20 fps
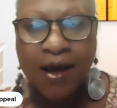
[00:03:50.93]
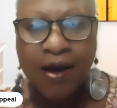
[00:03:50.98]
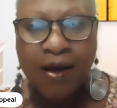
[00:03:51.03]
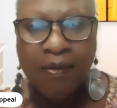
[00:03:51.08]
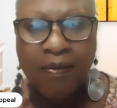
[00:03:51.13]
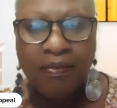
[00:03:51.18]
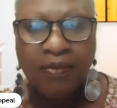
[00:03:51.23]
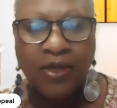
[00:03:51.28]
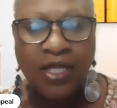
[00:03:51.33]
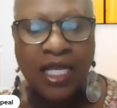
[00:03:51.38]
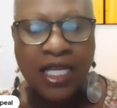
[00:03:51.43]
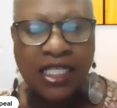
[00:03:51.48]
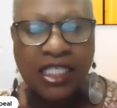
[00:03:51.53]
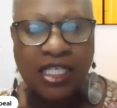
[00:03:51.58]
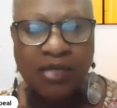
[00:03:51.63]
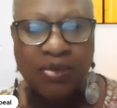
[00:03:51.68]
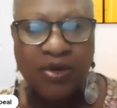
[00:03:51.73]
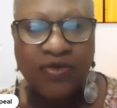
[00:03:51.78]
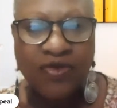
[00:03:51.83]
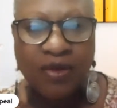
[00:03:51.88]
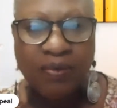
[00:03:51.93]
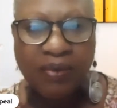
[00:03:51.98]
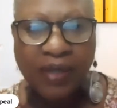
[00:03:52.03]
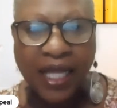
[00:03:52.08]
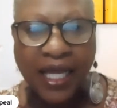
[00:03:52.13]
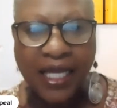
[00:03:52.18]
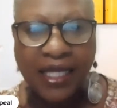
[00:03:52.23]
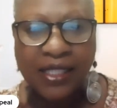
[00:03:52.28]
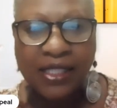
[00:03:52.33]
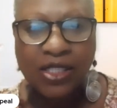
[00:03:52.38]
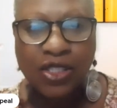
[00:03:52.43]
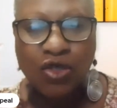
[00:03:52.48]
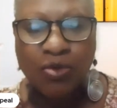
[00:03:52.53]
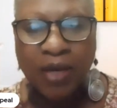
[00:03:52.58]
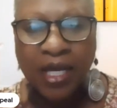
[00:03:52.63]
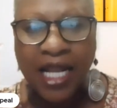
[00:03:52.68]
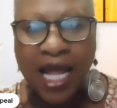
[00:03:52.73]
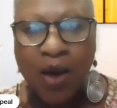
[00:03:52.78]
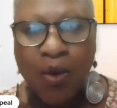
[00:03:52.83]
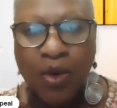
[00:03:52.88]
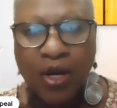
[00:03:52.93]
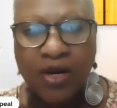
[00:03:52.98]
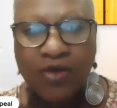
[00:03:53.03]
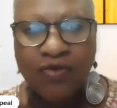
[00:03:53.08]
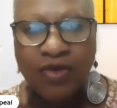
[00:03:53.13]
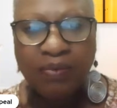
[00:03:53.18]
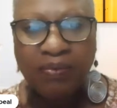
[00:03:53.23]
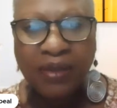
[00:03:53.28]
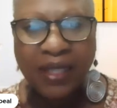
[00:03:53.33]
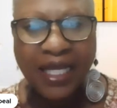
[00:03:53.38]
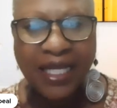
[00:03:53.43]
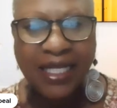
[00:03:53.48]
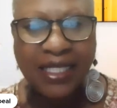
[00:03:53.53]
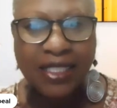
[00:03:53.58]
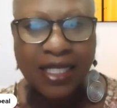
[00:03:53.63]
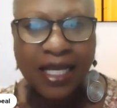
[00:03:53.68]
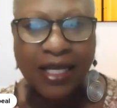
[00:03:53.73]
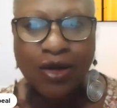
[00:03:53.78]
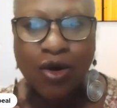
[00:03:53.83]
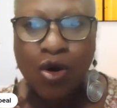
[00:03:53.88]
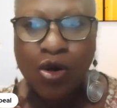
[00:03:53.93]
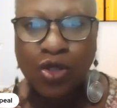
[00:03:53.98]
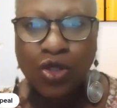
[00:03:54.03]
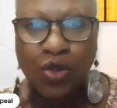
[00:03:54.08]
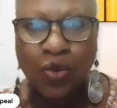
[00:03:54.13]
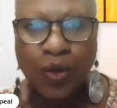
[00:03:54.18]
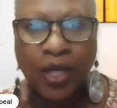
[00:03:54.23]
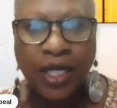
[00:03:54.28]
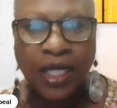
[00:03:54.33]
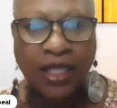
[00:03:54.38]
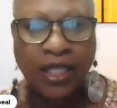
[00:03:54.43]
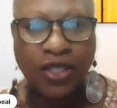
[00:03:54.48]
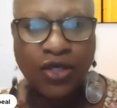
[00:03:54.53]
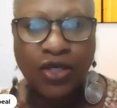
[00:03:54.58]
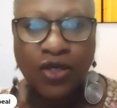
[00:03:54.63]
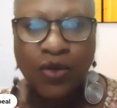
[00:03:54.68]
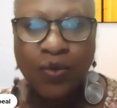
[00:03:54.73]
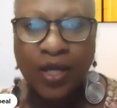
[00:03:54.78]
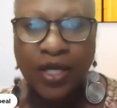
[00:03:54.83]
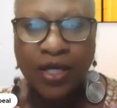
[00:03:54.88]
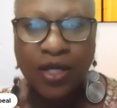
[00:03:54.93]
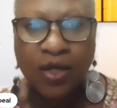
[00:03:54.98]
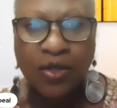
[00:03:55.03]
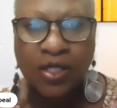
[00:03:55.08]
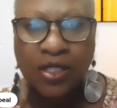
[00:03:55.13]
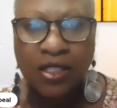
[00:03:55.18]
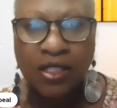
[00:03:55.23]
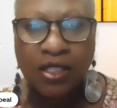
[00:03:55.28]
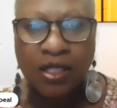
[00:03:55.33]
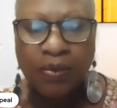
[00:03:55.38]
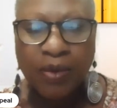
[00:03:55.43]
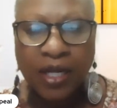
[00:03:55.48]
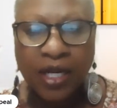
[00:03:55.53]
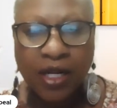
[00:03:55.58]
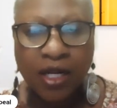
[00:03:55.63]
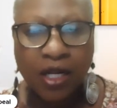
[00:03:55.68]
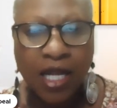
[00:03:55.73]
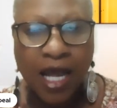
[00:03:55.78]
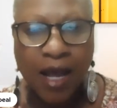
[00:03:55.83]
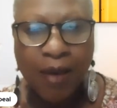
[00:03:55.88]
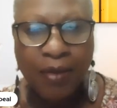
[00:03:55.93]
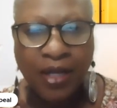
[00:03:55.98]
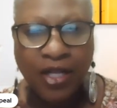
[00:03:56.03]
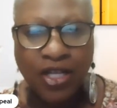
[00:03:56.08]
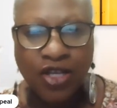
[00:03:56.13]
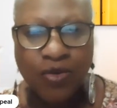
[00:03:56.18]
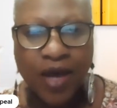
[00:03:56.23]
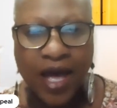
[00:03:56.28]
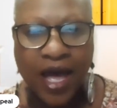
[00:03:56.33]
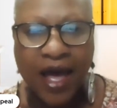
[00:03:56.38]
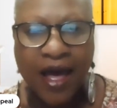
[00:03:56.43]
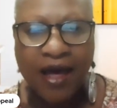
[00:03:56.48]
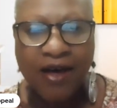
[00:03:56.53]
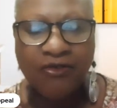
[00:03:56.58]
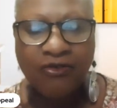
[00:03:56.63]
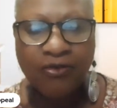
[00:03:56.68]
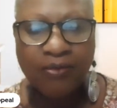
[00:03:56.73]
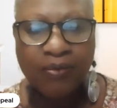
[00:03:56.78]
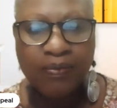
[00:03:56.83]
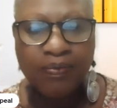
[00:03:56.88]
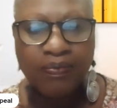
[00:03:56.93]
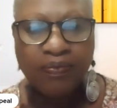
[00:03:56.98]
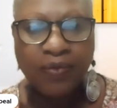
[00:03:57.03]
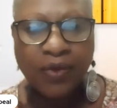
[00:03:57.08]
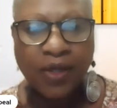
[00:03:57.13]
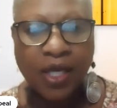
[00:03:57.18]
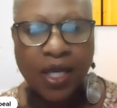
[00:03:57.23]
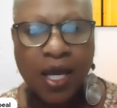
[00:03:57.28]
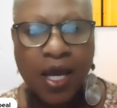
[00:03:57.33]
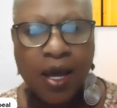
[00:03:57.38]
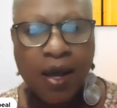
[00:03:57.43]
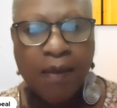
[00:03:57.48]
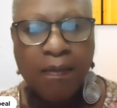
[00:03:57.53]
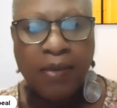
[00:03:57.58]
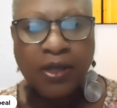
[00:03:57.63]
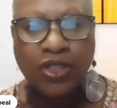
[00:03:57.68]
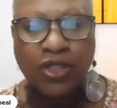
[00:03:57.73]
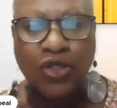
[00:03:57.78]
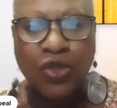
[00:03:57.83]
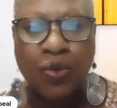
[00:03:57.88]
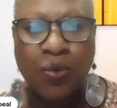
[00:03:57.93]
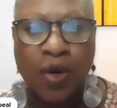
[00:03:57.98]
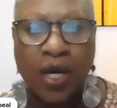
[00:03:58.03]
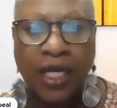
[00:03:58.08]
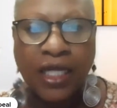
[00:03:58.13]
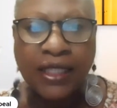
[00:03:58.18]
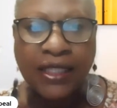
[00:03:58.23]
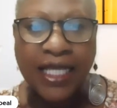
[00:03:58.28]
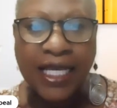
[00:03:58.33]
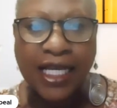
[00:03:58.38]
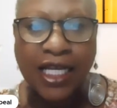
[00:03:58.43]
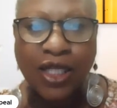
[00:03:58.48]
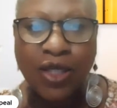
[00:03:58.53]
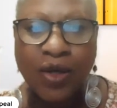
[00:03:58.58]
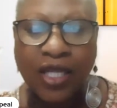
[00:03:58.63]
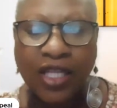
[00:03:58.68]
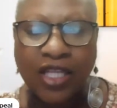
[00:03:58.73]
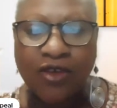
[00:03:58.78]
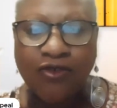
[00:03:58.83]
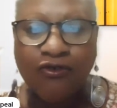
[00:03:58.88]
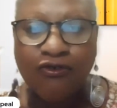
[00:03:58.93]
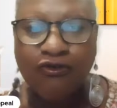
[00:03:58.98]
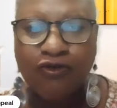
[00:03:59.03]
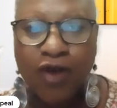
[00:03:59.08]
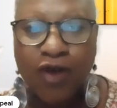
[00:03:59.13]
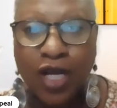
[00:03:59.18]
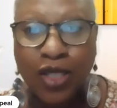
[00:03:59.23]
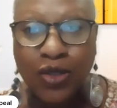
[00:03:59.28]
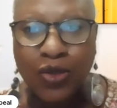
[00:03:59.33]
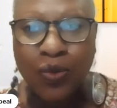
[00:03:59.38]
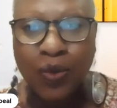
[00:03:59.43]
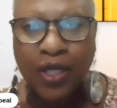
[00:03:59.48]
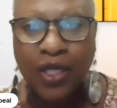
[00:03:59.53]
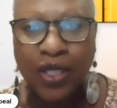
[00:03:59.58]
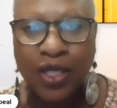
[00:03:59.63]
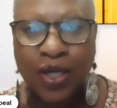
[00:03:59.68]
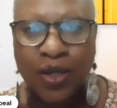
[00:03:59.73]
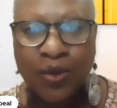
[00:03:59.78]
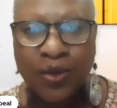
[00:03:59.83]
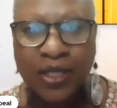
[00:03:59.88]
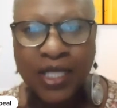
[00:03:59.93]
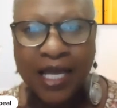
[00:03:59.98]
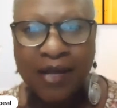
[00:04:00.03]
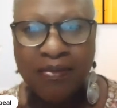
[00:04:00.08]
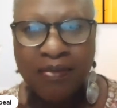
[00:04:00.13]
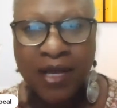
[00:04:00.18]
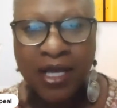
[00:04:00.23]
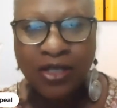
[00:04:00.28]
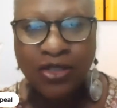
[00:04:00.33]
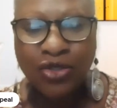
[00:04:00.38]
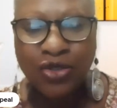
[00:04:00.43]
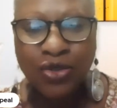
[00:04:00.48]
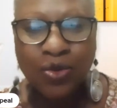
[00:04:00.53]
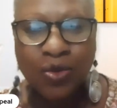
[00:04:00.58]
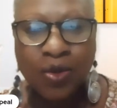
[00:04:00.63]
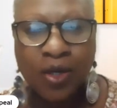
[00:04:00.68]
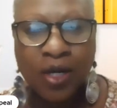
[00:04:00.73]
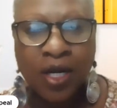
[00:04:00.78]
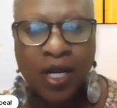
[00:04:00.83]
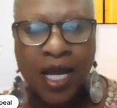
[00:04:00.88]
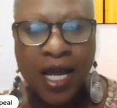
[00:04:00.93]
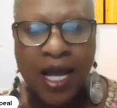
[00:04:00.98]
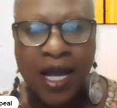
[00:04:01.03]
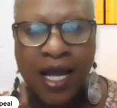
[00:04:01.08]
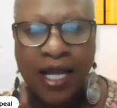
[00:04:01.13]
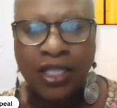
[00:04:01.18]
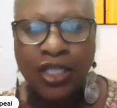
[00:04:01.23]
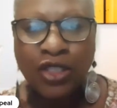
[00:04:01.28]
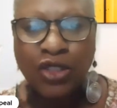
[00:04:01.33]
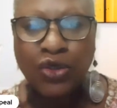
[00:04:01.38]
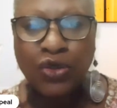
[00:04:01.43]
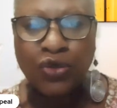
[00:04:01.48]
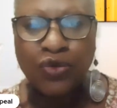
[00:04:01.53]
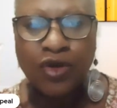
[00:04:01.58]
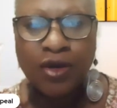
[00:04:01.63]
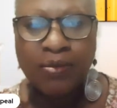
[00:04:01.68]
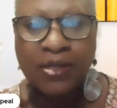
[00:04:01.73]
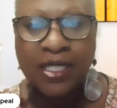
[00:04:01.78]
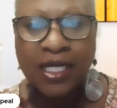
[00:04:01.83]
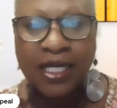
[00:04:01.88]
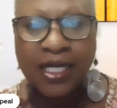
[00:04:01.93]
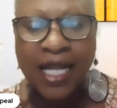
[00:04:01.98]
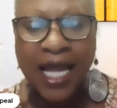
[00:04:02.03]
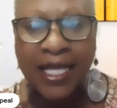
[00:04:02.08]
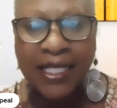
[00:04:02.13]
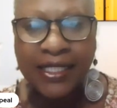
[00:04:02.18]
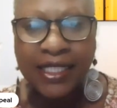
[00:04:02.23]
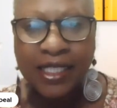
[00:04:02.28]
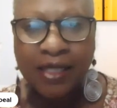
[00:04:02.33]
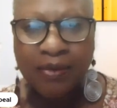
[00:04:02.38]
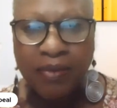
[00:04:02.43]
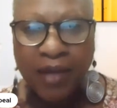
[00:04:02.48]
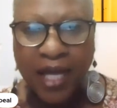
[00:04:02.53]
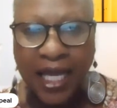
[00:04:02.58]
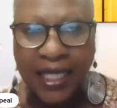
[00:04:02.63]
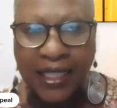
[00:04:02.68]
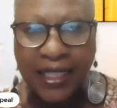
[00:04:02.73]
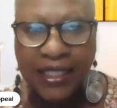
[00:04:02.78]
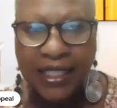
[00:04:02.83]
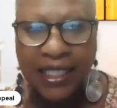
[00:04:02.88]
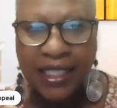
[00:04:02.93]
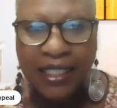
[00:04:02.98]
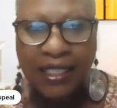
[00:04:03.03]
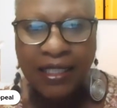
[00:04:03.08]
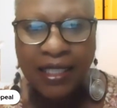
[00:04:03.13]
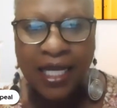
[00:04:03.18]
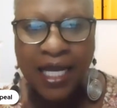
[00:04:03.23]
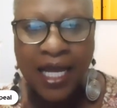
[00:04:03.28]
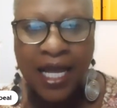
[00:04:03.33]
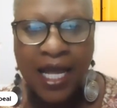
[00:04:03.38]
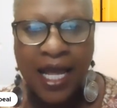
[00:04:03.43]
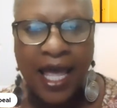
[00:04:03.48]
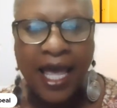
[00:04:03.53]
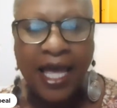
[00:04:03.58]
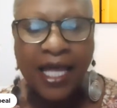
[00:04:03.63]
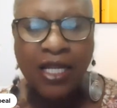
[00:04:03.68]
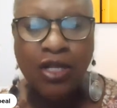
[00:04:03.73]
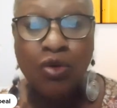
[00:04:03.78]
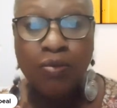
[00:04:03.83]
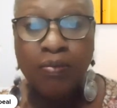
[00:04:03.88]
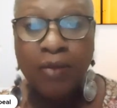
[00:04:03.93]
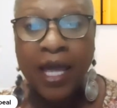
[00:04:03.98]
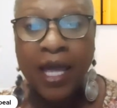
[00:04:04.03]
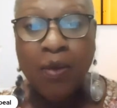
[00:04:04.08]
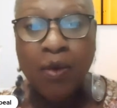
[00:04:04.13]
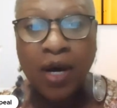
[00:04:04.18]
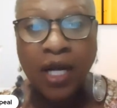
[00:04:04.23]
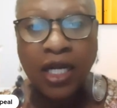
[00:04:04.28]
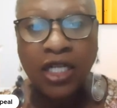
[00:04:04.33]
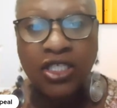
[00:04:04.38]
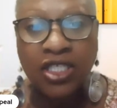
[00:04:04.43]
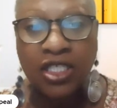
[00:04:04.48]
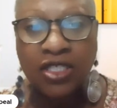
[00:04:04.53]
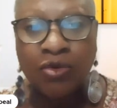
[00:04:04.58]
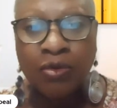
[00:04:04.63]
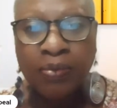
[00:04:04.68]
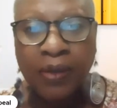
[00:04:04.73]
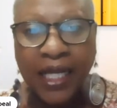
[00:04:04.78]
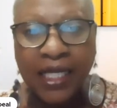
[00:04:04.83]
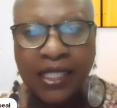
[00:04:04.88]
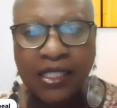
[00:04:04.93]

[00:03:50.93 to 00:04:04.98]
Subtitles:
needs to be replaced, you may not want to replace like all 20, 30 windows, depending on how many you have. But you want to take a look at the front windows and make sure the trims are nicely painted. And you may want to just replace